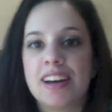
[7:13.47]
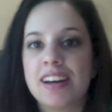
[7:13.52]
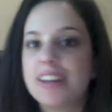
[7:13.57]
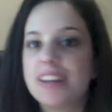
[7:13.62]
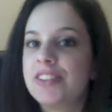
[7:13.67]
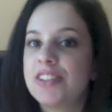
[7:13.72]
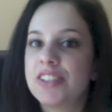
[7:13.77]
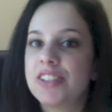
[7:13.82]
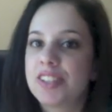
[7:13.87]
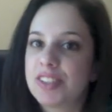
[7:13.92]

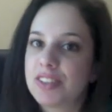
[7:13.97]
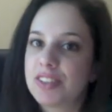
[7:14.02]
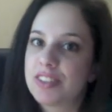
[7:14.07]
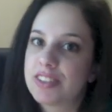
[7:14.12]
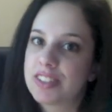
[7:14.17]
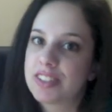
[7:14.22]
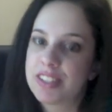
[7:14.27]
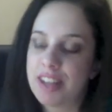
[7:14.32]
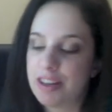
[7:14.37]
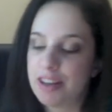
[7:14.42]
it just
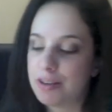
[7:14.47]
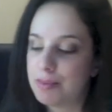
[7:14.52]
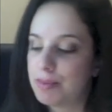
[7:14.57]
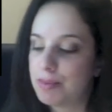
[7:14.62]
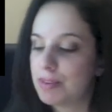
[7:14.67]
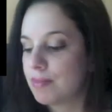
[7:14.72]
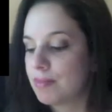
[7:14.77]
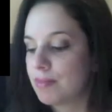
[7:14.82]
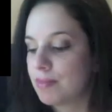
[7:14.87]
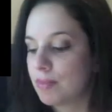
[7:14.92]
looks
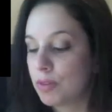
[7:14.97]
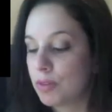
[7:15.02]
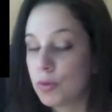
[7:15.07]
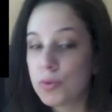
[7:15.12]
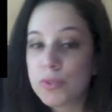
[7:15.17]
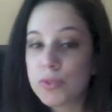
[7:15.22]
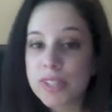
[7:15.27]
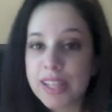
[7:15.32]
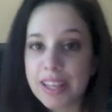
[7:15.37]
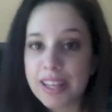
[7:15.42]
terrible.
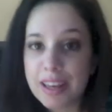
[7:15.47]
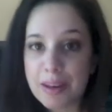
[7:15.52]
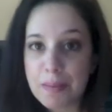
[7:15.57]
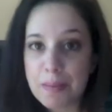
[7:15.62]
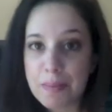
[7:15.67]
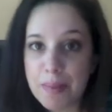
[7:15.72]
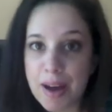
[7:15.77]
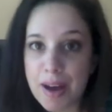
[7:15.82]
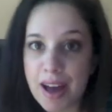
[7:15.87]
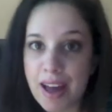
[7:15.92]
Losing
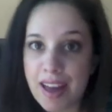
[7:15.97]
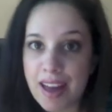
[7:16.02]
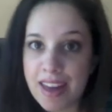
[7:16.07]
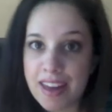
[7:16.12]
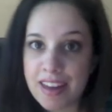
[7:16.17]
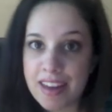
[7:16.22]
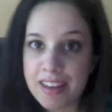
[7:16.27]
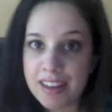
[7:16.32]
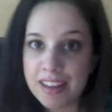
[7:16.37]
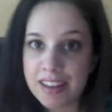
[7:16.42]
It
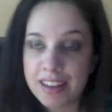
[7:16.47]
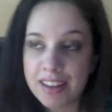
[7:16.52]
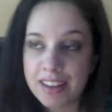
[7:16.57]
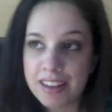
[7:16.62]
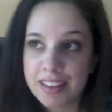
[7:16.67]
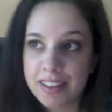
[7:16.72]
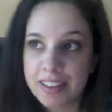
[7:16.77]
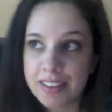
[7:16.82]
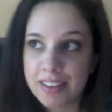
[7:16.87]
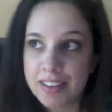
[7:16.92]
by
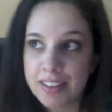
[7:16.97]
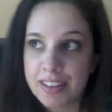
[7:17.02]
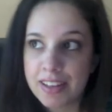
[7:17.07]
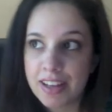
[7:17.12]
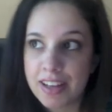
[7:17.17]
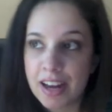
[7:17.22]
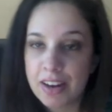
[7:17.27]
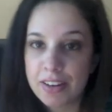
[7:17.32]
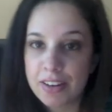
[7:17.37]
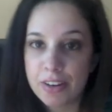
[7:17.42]

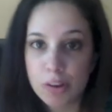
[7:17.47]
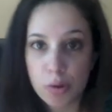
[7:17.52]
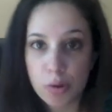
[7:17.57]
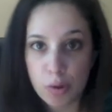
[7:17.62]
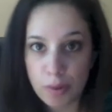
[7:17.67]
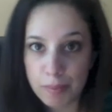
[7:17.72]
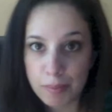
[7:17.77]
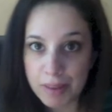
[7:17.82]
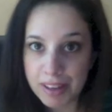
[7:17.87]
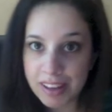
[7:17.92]
Kara
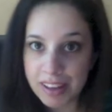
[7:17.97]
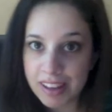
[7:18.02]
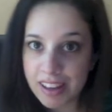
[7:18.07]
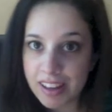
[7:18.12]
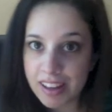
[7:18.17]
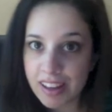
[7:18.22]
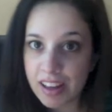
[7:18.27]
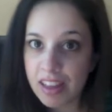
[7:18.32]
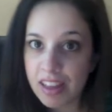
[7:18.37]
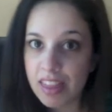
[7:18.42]
Cormack.
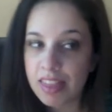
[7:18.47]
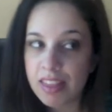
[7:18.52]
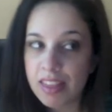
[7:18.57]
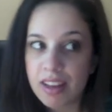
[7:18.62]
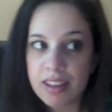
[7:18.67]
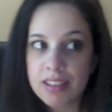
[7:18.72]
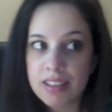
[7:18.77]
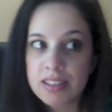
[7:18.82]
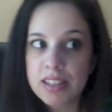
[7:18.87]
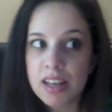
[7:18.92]

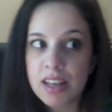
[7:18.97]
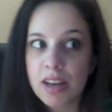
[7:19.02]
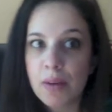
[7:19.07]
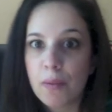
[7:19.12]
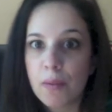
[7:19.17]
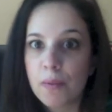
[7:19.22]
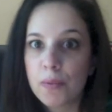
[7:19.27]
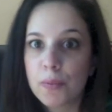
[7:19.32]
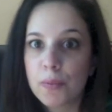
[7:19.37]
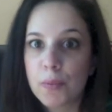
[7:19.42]
That is like
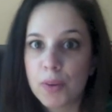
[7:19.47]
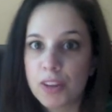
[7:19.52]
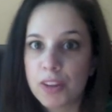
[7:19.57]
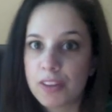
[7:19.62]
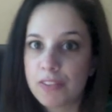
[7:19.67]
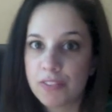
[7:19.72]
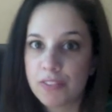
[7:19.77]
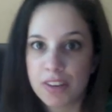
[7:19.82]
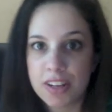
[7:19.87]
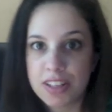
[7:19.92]
one
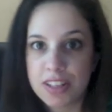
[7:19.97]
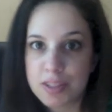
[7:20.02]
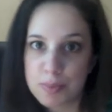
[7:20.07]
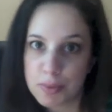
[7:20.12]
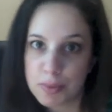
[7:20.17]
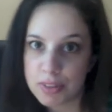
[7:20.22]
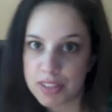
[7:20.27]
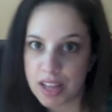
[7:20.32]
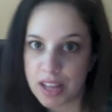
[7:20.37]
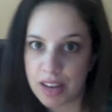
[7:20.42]
of the funniest
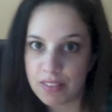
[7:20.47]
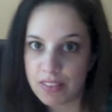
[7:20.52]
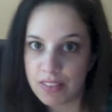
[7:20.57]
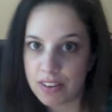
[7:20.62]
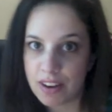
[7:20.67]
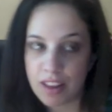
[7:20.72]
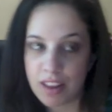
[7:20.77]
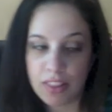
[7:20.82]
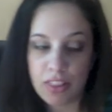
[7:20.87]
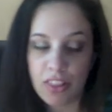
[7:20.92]
books
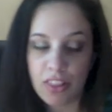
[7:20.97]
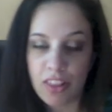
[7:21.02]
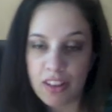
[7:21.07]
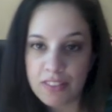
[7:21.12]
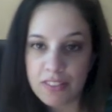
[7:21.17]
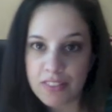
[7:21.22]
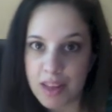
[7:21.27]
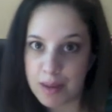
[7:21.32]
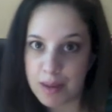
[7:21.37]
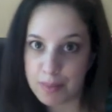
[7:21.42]
ever. I
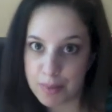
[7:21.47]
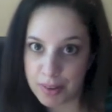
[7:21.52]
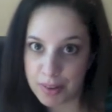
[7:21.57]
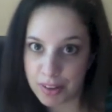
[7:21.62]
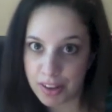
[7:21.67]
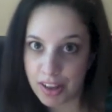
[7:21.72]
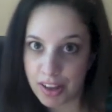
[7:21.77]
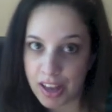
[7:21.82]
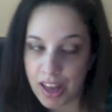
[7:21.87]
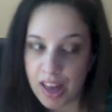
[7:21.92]
love that
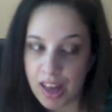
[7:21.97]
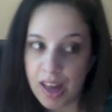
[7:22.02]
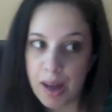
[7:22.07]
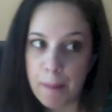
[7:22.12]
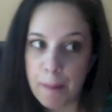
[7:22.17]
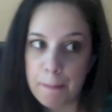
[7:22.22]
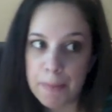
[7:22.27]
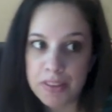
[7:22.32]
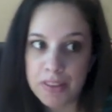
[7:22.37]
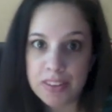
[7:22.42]
book.
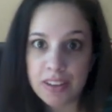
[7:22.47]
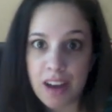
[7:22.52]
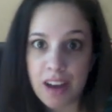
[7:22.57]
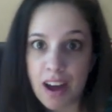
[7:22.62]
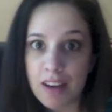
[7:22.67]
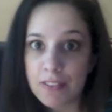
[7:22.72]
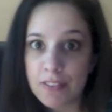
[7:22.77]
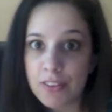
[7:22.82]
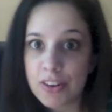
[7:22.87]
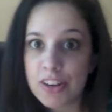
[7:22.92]
But the
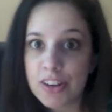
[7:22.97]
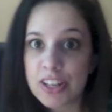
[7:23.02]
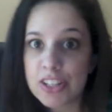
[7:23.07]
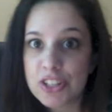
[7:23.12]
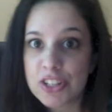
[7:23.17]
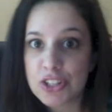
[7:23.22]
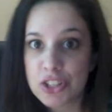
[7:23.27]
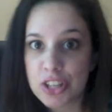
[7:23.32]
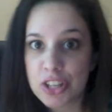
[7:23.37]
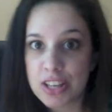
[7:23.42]
cover
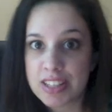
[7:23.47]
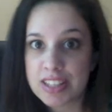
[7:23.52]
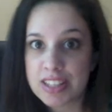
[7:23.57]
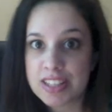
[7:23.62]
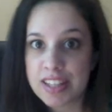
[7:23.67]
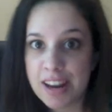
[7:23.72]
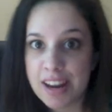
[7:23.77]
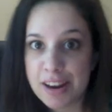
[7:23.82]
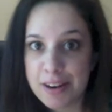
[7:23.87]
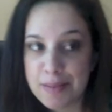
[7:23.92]
is
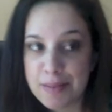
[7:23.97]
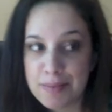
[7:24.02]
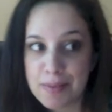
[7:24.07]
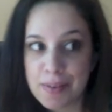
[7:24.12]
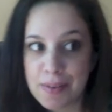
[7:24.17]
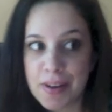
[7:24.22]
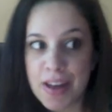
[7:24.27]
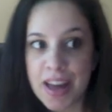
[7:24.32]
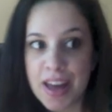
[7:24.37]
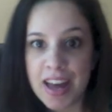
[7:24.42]
just
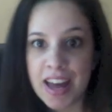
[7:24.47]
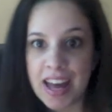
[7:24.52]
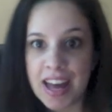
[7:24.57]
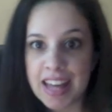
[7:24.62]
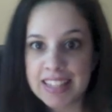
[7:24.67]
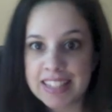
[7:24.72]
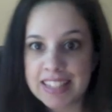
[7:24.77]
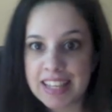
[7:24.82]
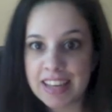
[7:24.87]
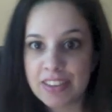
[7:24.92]
terrible.
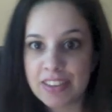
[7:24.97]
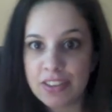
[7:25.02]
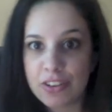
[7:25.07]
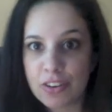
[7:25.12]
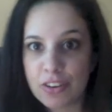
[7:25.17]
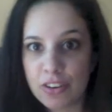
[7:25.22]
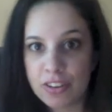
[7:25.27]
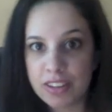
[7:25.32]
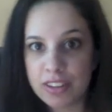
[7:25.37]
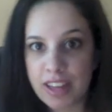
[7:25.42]
It's like the
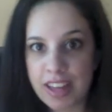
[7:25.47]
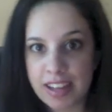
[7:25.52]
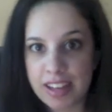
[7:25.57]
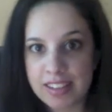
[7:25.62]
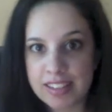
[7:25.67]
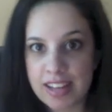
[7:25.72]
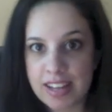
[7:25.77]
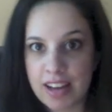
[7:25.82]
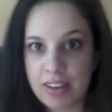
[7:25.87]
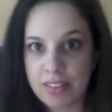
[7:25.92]
girl
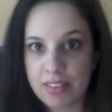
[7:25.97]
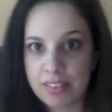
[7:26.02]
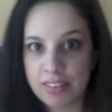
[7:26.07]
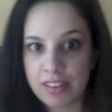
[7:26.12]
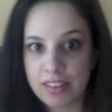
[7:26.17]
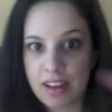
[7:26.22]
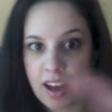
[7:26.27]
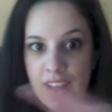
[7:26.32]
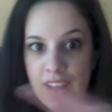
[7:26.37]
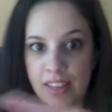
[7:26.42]
laying down and
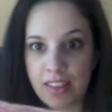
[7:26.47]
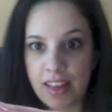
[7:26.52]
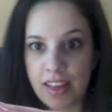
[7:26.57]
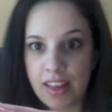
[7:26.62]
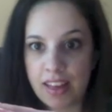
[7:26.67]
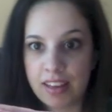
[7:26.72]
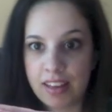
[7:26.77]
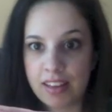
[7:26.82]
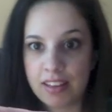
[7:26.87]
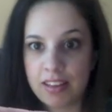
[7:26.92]
the guy
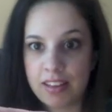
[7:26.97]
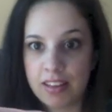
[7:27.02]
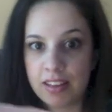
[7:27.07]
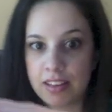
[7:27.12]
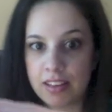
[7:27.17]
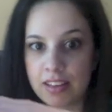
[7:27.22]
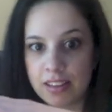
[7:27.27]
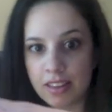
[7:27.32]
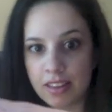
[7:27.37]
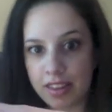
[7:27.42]
laying
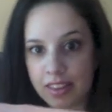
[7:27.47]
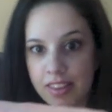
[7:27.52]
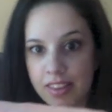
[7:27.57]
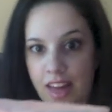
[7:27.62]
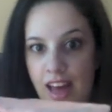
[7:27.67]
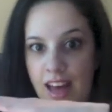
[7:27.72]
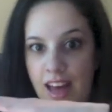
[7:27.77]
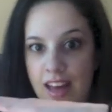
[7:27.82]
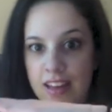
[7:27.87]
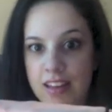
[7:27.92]
like
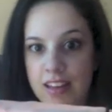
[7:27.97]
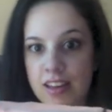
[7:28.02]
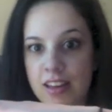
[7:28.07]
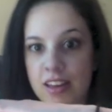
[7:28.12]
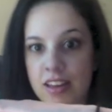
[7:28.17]
that,